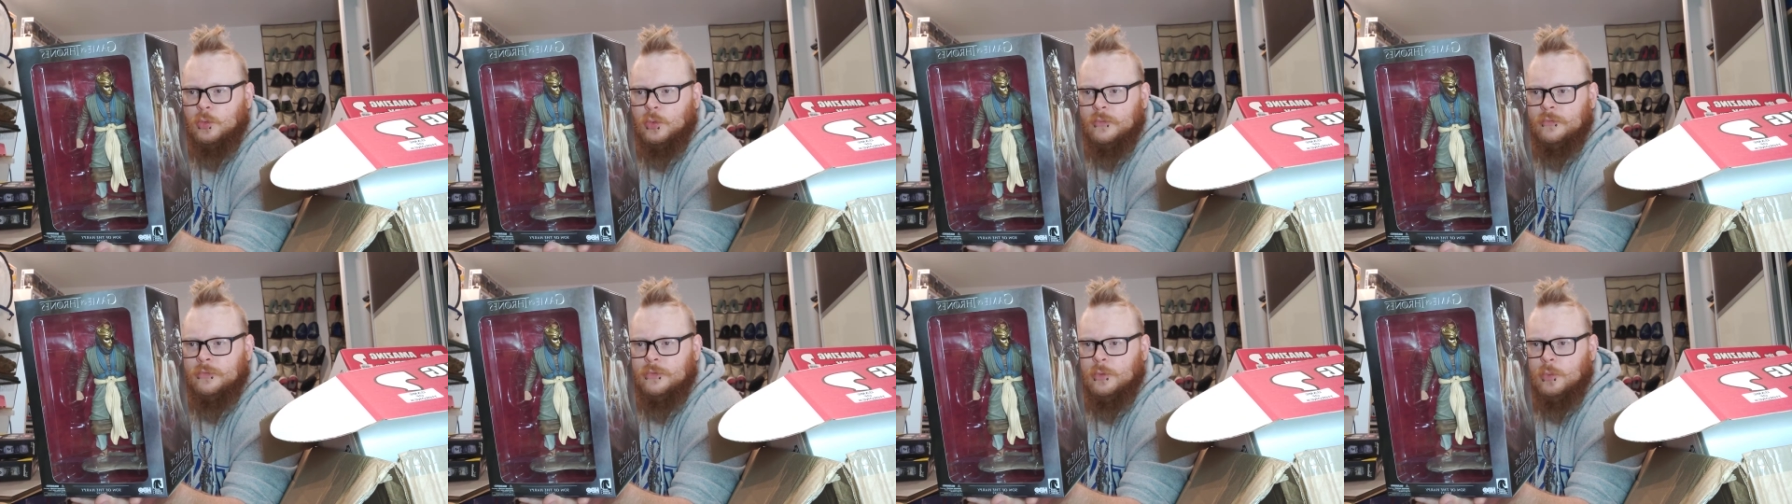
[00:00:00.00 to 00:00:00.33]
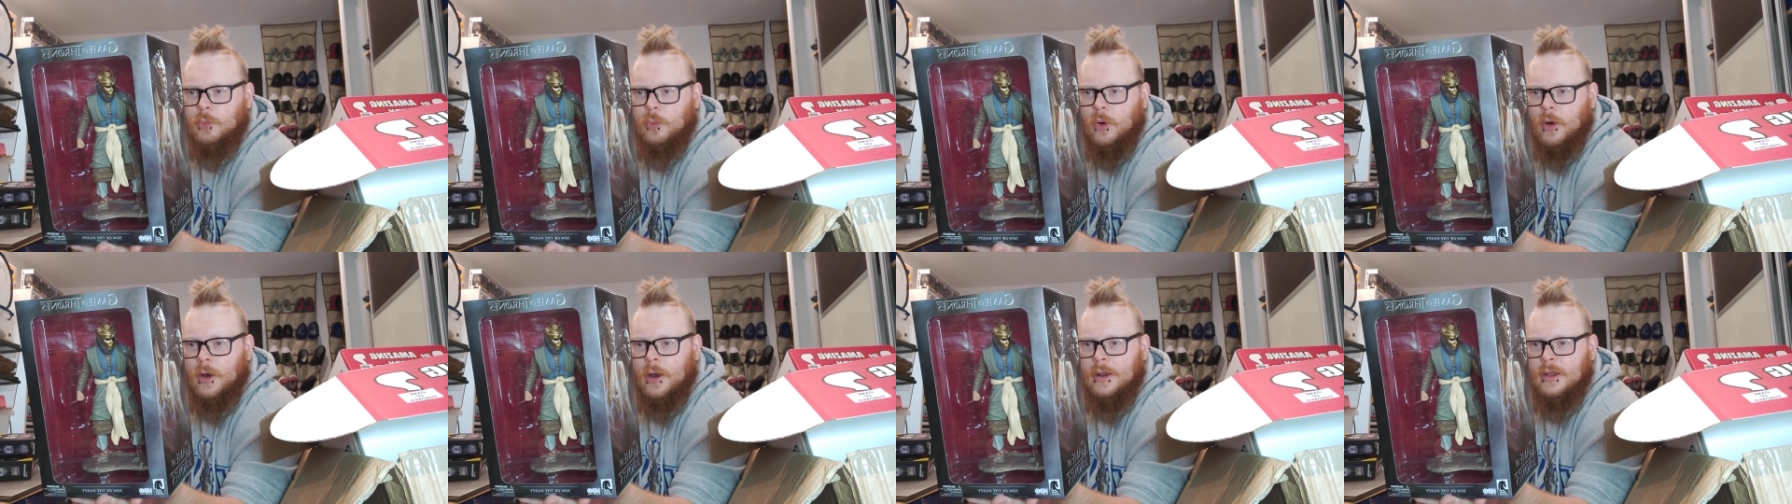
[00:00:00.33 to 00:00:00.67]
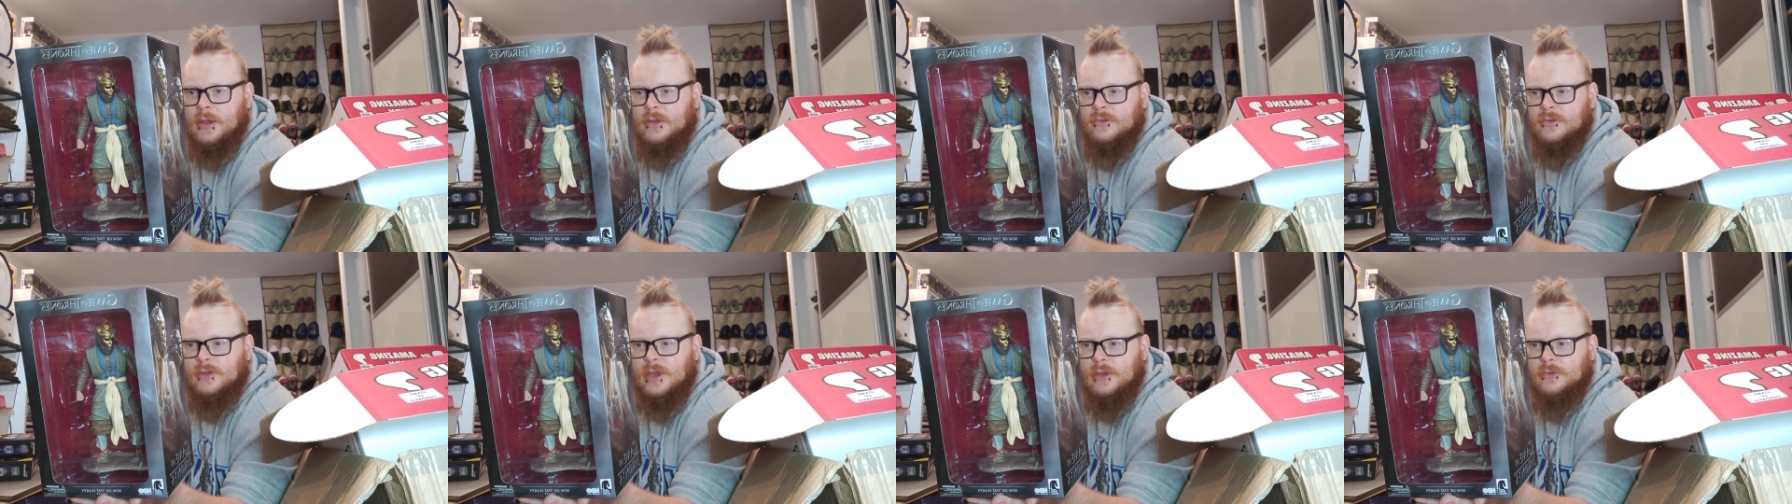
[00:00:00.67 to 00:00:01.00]
with the wily
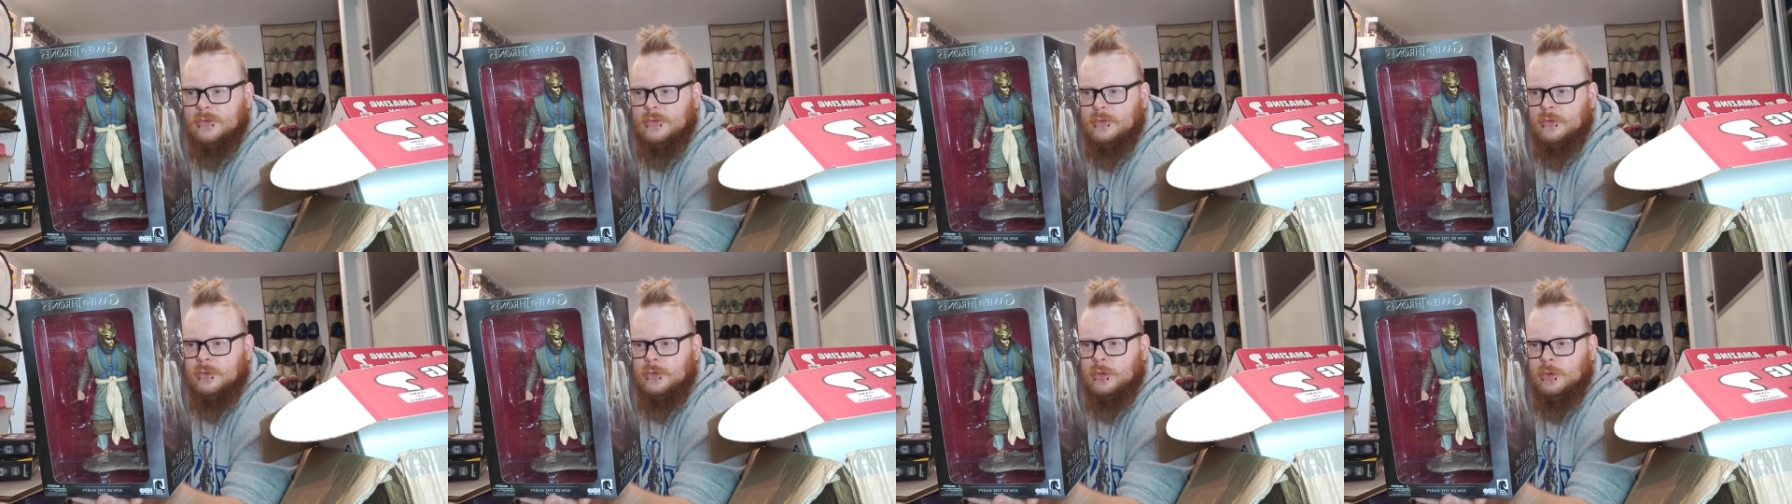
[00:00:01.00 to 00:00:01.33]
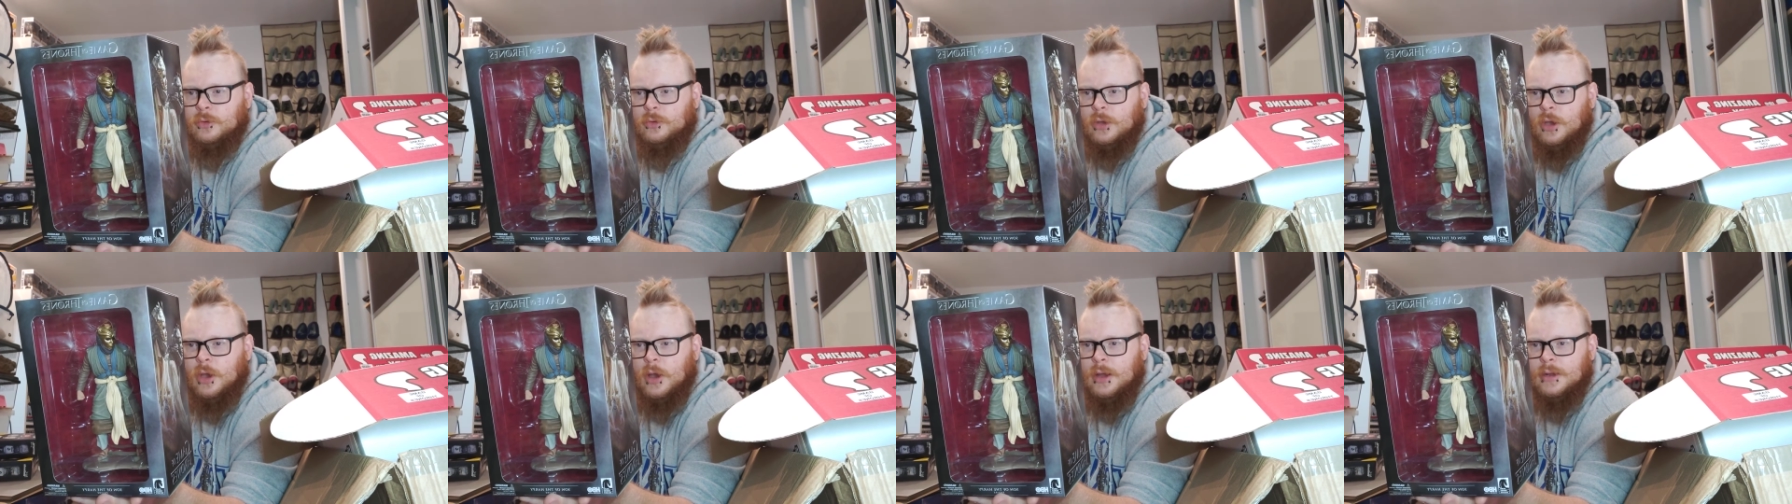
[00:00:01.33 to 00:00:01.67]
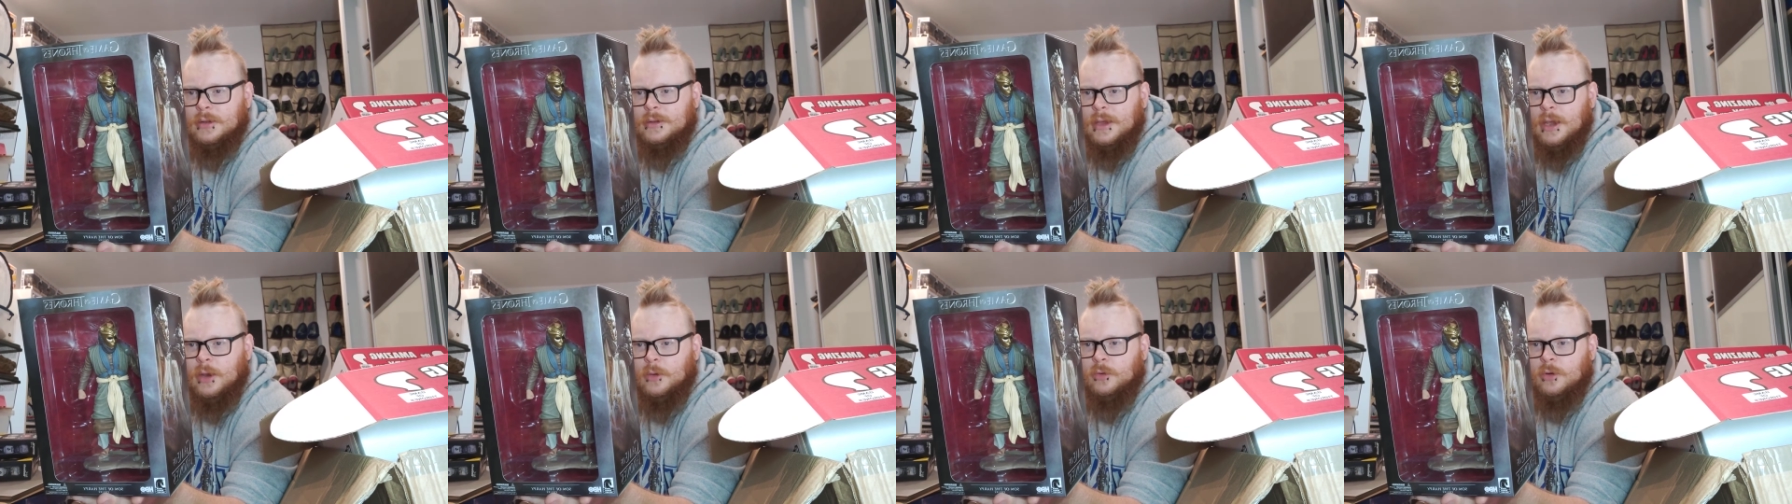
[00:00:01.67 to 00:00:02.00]
assassins who
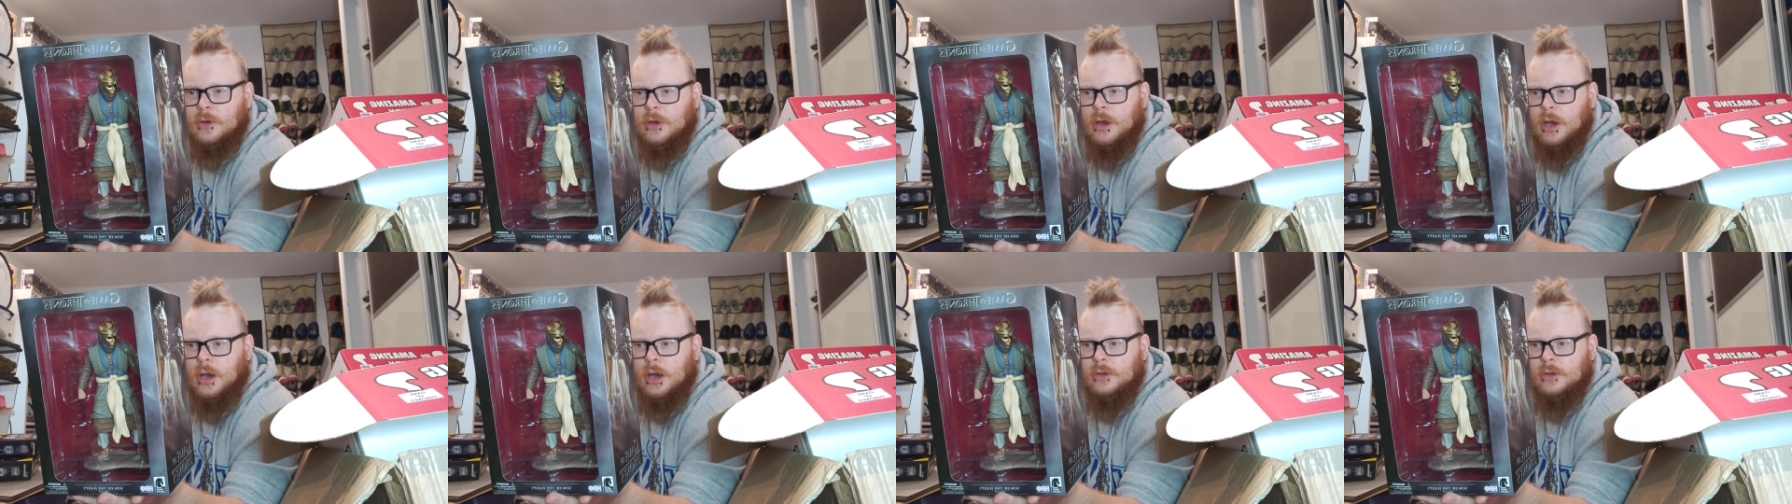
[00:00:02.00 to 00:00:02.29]
cut down her